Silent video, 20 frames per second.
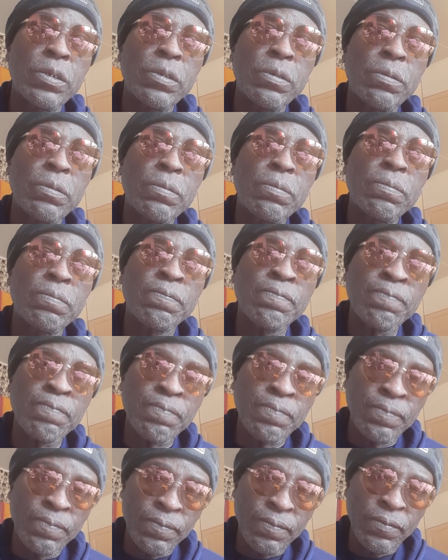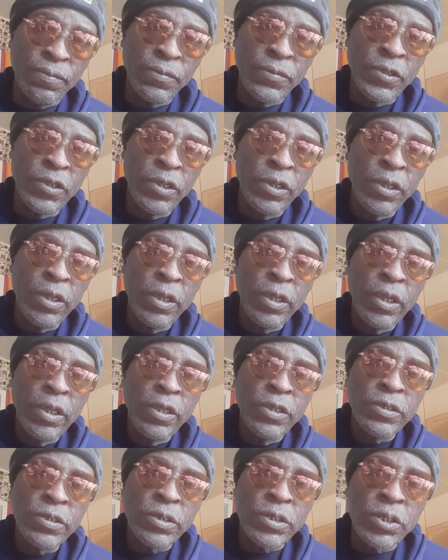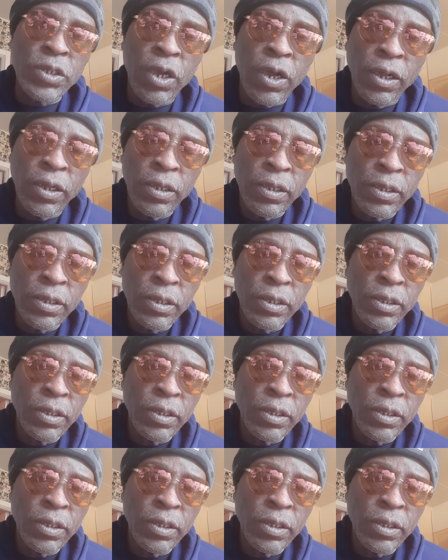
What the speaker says: know. So,